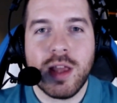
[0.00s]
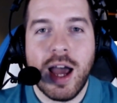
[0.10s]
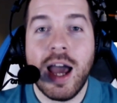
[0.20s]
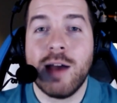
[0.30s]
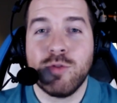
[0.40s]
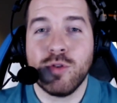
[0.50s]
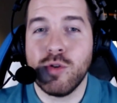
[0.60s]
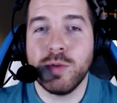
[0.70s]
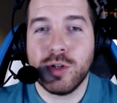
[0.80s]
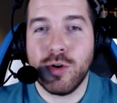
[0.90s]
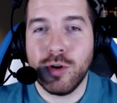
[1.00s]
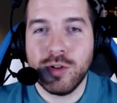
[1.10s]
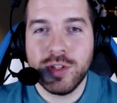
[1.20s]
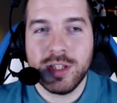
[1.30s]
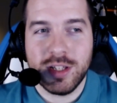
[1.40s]
I have to go with
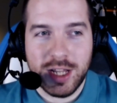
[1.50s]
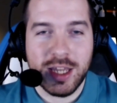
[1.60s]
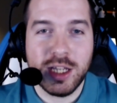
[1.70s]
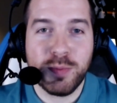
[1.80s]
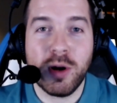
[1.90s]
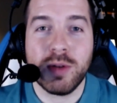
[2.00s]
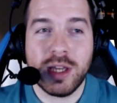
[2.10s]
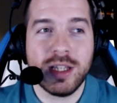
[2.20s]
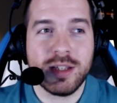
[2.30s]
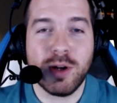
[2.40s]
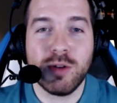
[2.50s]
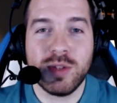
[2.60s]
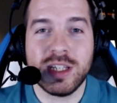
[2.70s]
Cold. Like he's one of the